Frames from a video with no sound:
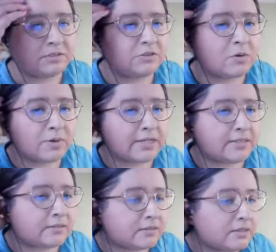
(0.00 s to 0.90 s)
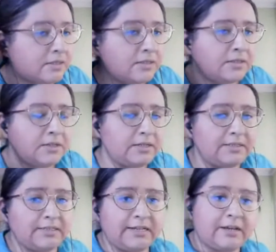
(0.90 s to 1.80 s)
stories
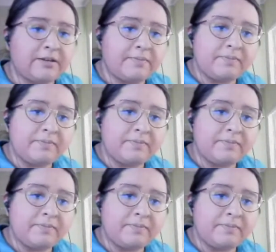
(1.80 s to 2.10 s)
to tell.